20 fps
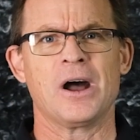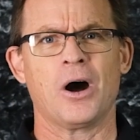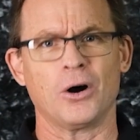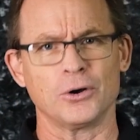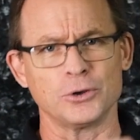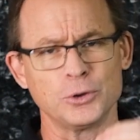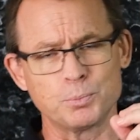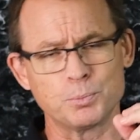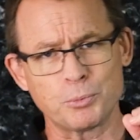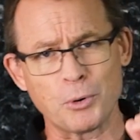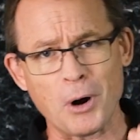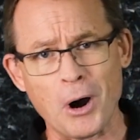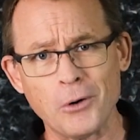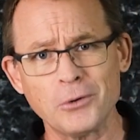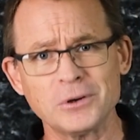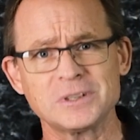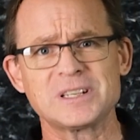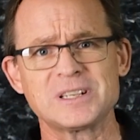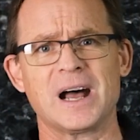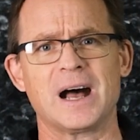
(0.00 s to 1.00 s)
Are you
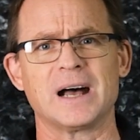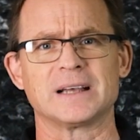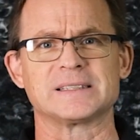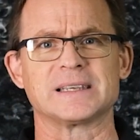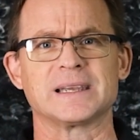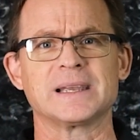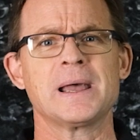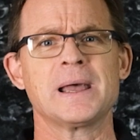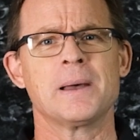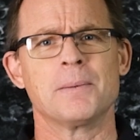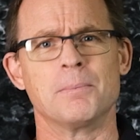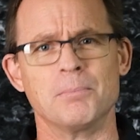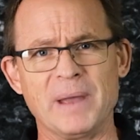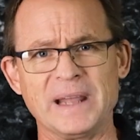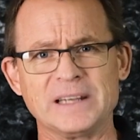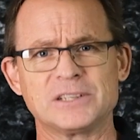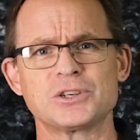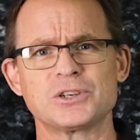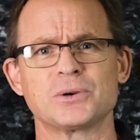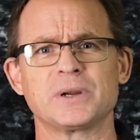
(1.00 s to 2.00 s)
prioritizing
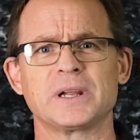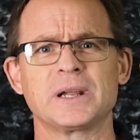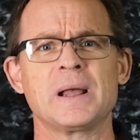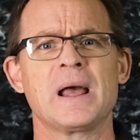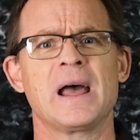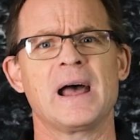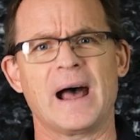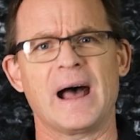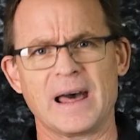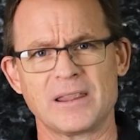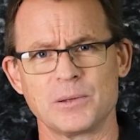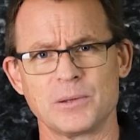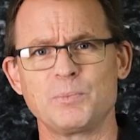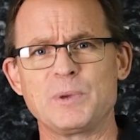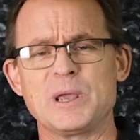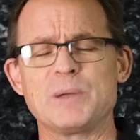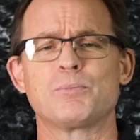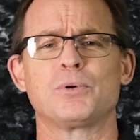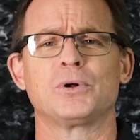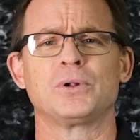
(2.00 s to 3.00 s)
mentoring other
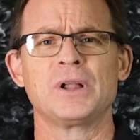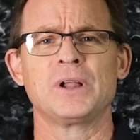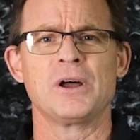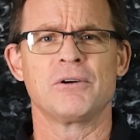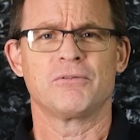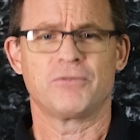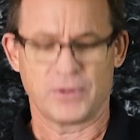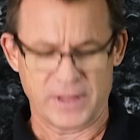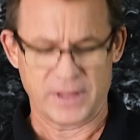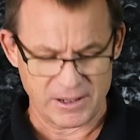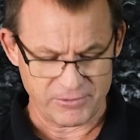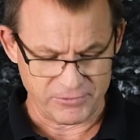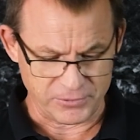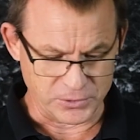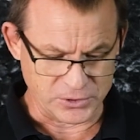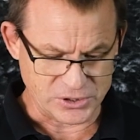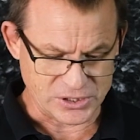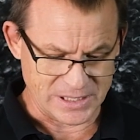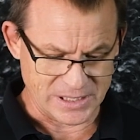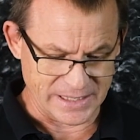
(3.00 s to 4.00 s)
people for their
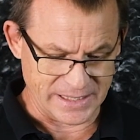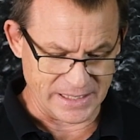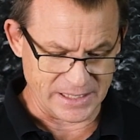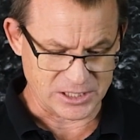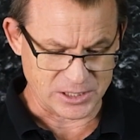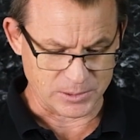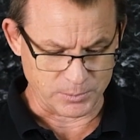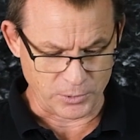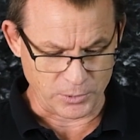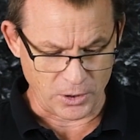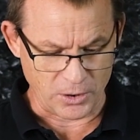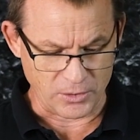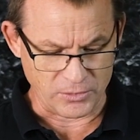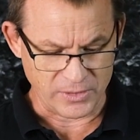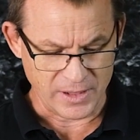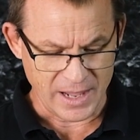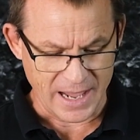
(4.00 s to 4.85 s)
future leadership growth?